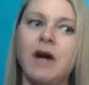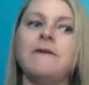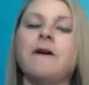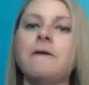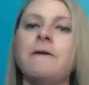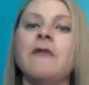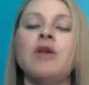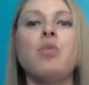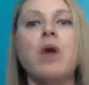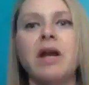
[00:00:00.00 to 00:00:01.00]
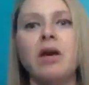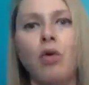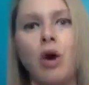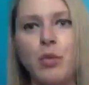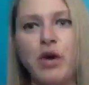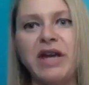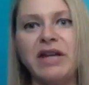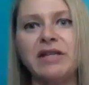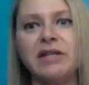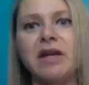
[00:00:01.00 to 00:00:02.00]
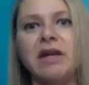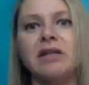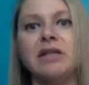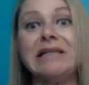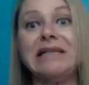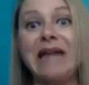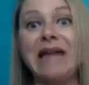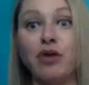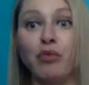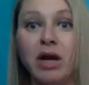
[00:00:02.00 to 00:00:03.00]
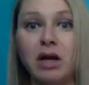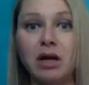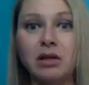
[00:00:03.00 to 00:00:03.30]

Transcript: another thing that you want to incorporate is diuretics.